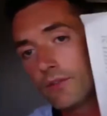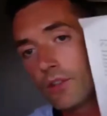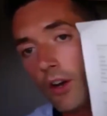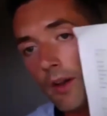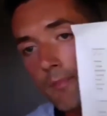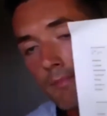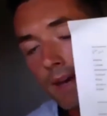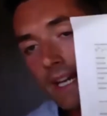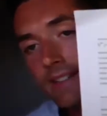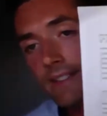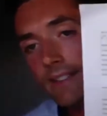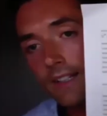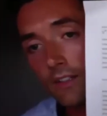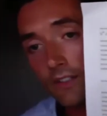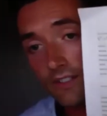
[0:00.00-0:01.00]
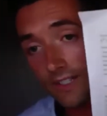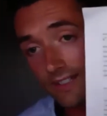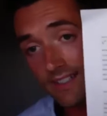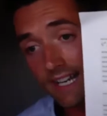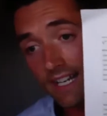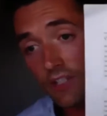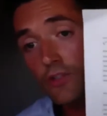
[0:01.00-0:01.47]
got an amazing little
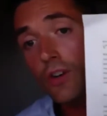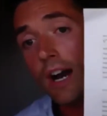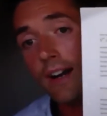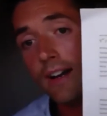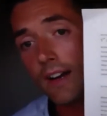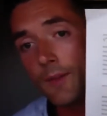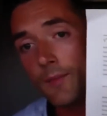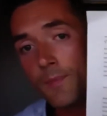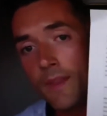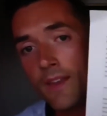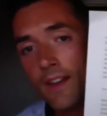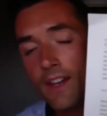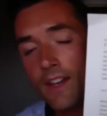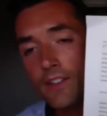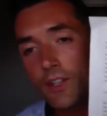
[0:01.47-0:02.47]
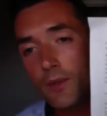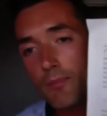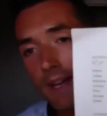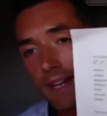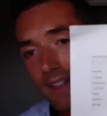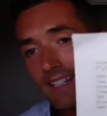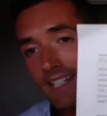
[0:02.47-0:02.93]
success tracker. So
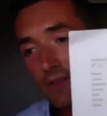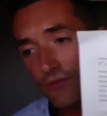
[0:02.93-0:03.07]
make this